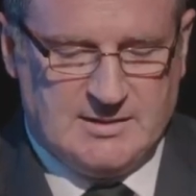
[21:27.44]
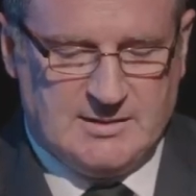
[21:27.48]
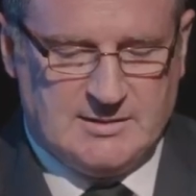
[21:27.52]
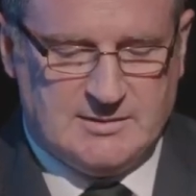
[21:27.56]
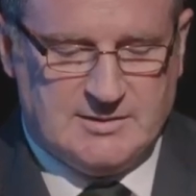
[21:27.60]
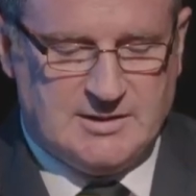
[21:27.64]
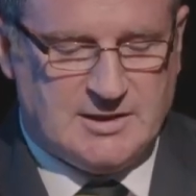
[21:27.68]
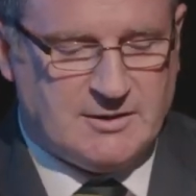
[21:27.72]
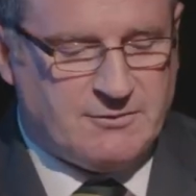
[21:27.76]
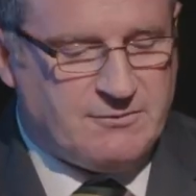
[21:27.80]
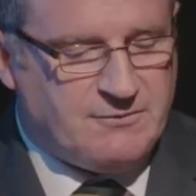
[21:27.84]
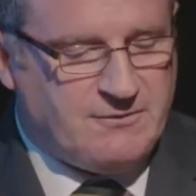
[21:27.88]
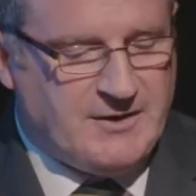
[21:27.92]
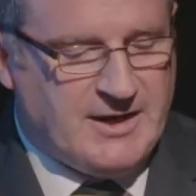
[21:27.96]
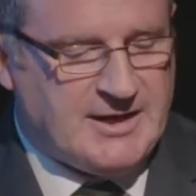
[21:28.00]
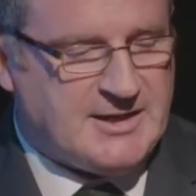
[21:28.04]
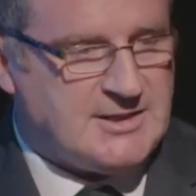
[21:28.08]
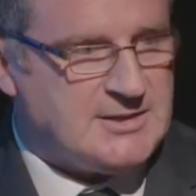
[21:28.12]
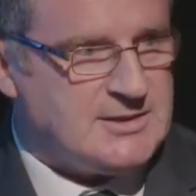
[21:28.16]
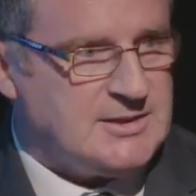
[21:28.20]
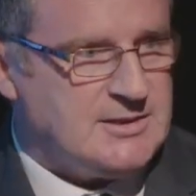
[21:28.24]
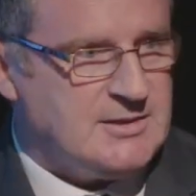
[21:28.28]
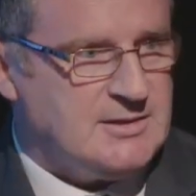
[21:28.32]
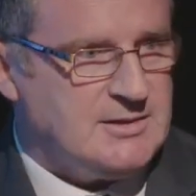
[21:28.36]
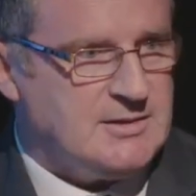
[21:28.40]
The
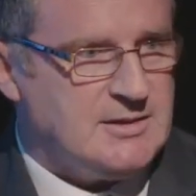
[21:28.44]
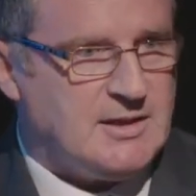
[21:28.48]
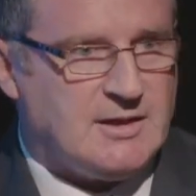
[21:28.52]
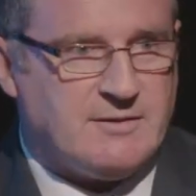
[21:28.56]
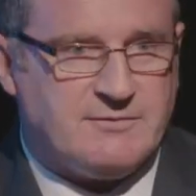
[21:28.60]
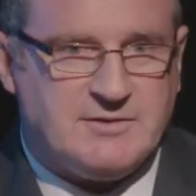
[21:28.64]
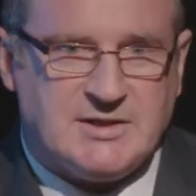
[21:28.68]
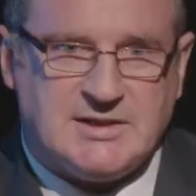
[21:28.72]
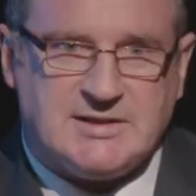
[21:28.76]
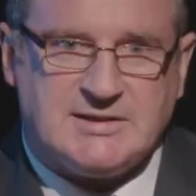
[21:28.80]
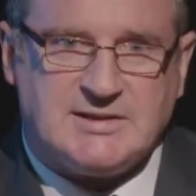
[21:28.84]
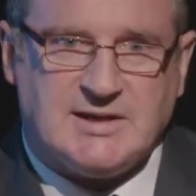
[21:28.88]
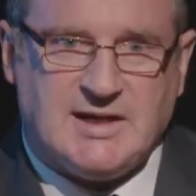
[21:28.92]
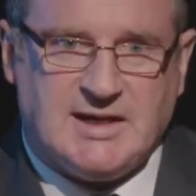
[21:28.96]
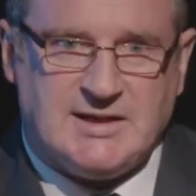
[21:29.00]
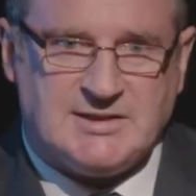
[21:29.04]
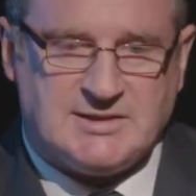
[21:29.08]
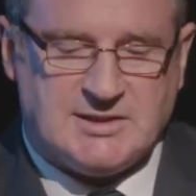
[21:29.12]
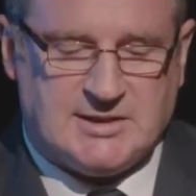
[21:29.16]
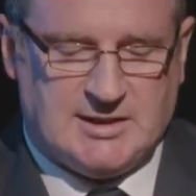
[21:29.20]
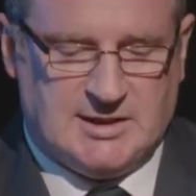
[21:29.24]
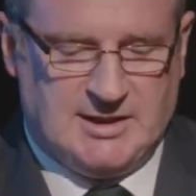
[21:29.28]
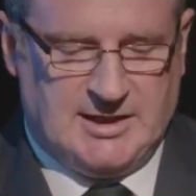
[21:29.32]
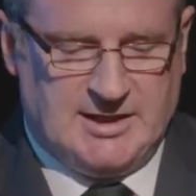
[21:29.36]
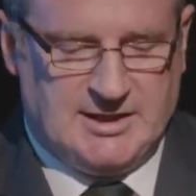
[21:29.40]
effect of this
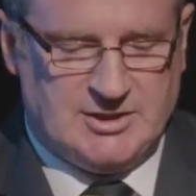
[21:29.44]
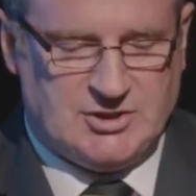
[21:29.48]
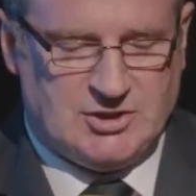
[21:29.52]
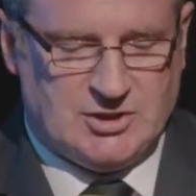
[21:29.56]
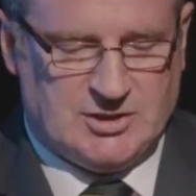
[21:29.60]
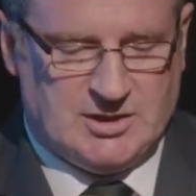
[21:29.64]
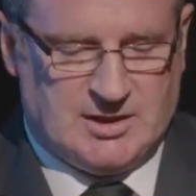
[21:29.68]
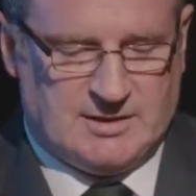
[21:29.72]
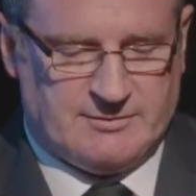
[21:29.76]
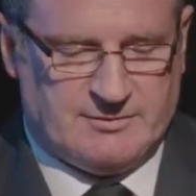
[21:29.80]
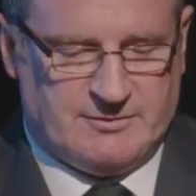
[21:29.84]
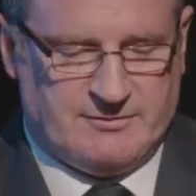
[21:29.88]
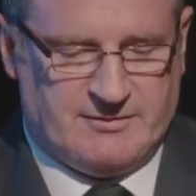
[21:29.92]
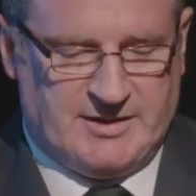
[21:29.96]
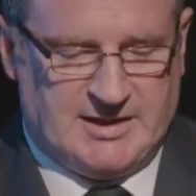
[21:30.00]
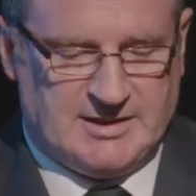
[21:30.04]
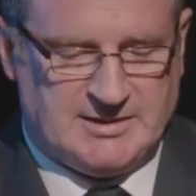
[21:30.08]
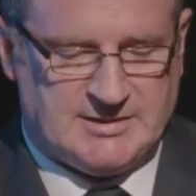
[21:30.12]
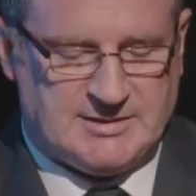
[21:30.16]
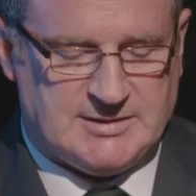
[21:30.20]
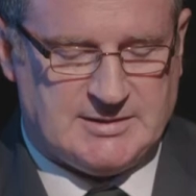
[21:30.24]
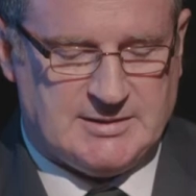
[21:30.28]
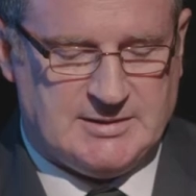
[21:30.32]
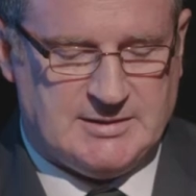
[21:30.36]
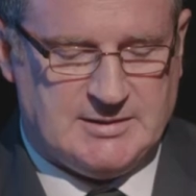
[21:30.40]
escalation of
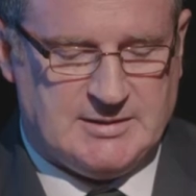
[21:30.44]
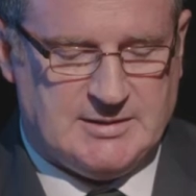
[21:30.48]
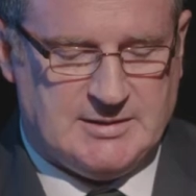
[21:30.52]
events